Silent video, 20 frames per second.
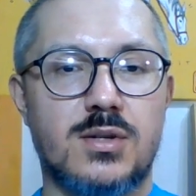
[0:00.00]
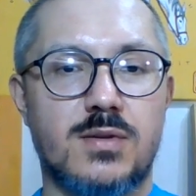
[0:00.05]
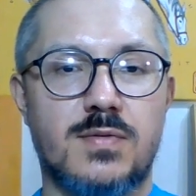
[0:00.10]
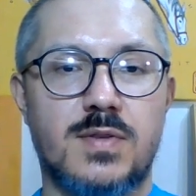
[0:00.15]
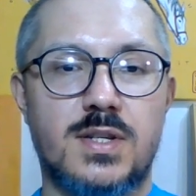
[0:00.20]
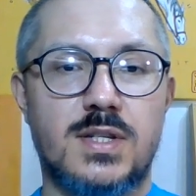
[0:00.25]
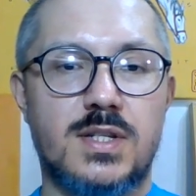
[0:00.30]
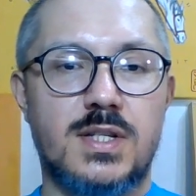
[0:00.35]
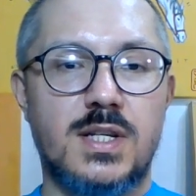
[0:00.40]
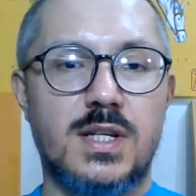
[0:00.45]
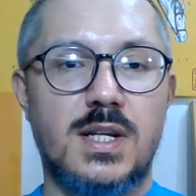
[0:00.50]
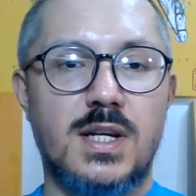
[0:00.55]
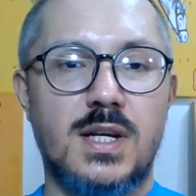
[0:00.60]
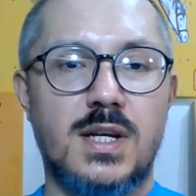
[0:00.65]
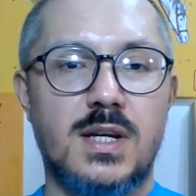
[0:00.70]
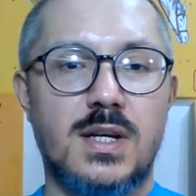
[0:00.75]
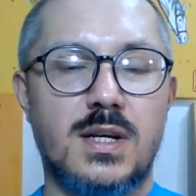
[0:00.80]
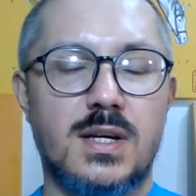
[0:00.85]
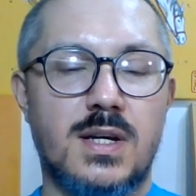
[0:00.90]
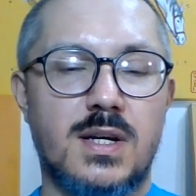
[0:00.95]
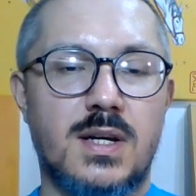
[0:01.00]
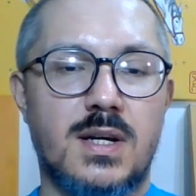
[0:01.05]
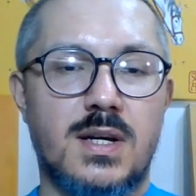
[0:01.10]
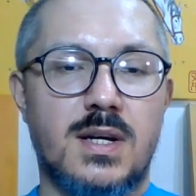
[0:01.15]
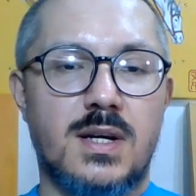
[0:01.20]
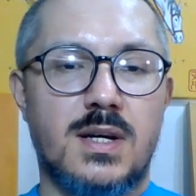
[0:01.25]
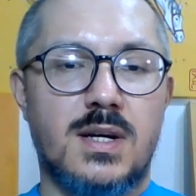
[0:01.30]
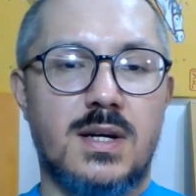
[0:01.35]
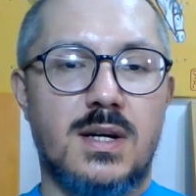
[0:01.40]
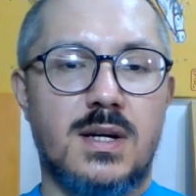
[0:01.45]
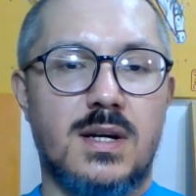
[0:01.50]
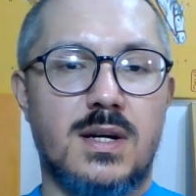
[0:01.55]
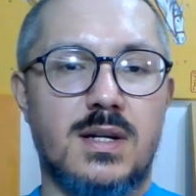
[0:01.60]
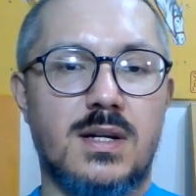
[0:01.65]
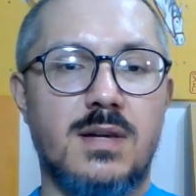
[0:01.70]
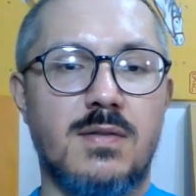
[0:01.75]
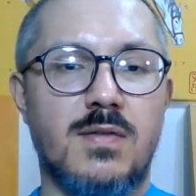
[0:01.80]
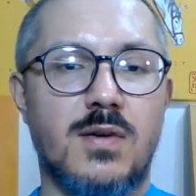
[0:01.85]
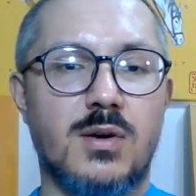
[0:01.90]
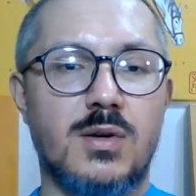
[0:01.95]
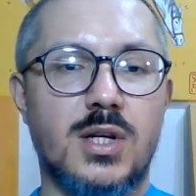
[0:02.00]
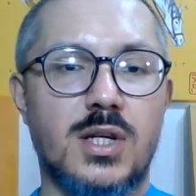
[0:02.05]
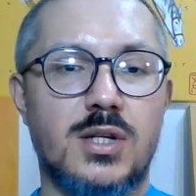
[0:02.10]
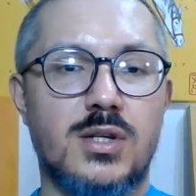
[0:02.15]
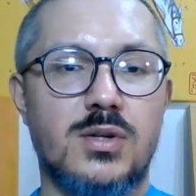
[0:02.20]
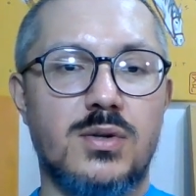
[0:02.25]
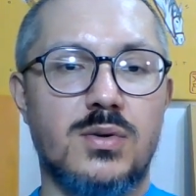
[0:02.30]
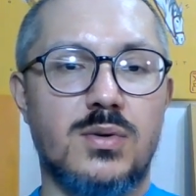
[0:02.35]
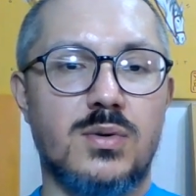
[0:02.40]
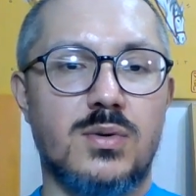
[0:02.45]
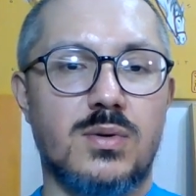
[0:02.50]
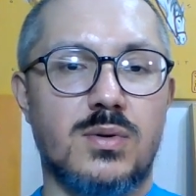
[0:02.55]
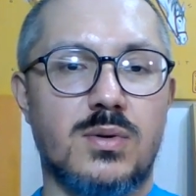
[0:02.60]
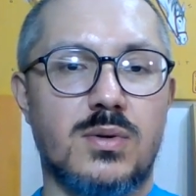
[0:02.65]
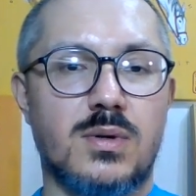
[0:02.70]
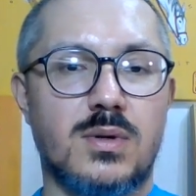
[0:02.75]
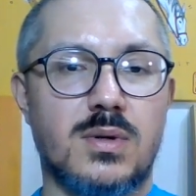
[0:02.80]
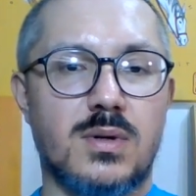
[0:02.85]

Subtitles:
of the city devoted to